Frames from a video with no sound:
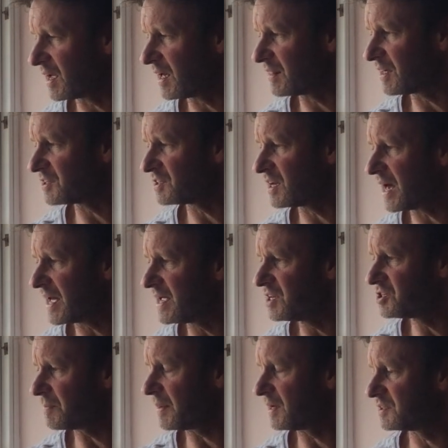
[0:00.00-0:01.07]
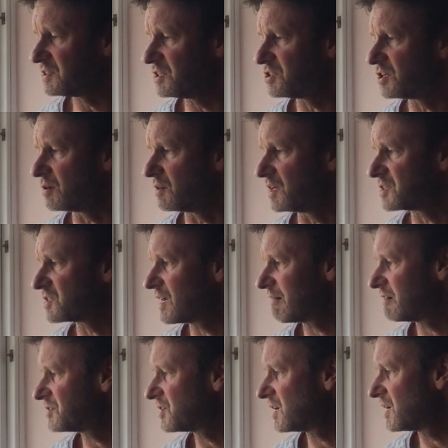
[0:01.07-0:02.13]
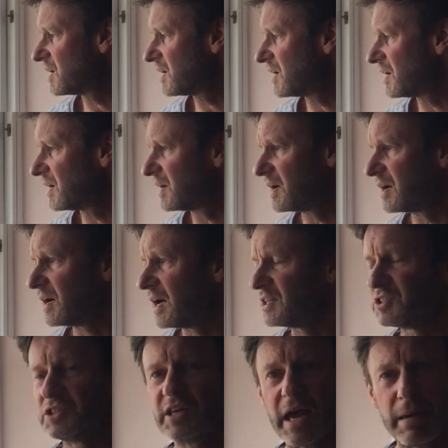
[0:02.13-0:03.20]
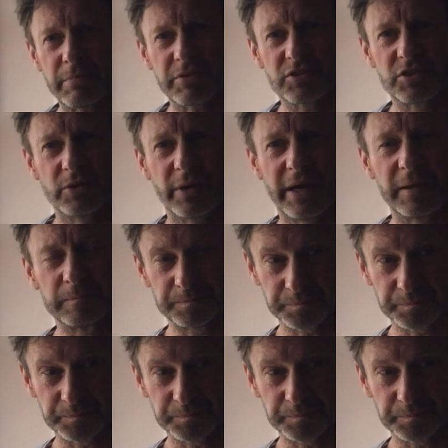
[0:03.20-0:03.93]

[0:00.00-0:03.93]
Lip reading: there's an ageability to this. There is a depth to it,